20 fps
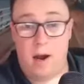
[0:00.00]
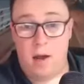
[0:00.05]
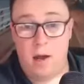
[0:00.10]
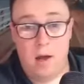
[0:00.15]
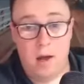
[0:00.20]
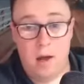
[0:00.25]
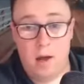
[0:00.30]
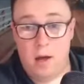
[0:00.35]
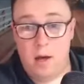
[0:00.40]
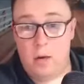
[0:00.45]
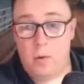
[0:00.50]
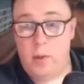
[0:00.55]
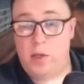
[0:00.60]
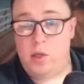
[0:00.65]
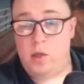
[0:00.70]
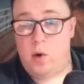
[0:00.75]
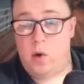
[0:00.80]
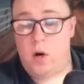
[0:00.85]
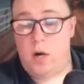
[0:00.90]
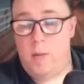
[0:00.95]
We talk
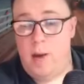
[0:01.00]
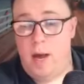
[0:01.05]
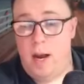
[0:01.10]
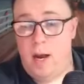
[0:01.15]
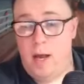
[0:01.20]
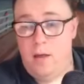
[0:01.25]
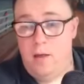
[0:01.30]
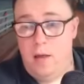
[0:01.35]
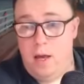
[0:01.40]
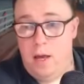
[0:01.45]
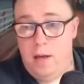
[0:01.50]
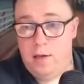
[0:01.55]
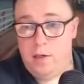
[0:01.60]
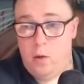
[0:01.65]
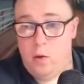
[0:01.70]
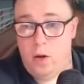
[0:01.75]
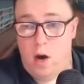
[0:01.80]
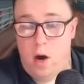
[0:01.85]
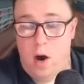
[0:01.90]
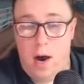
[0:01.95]
about it in there to a high
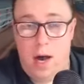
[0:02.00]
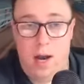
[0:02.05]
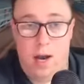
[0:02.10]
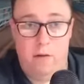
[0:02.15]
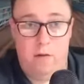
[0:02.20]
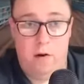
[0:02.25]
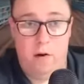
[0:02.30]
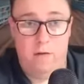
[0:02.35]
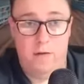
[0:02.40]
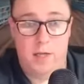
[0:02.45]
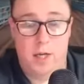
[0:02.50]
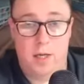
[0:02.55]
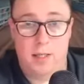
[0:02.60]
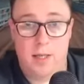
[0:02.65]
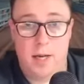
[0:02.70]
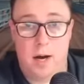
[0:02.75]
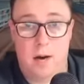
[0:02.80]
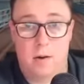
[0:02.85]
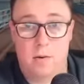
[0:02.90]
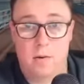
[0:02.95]
level of detail,
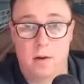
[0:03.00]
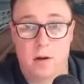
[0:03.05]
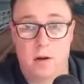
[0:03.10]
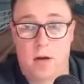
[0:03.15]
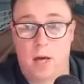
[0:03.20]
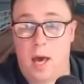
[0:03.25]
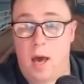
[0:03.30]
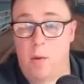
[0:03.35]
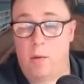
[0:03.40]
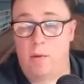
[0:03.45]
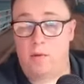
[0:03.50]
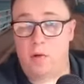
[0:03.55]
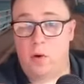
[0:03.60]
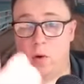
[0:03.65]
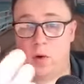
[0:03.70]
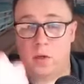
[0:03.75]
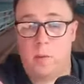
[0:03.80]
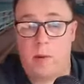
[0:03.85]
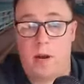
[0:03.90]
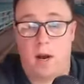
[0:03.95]
okay? And we've talked about it a
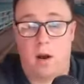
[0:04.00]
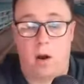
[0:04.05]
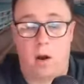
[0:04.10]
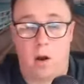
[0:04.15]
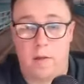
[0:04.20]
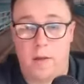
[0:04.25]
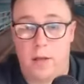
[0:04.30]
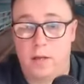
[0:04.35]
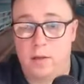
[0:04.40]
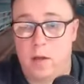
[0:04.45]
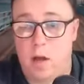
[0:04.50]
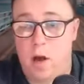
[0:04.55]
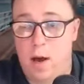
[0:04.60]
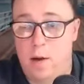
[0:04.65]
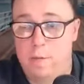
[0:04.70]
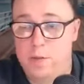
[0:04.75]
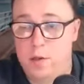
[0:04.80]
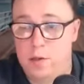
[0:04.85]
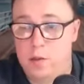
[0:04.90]
lot in these lives as well.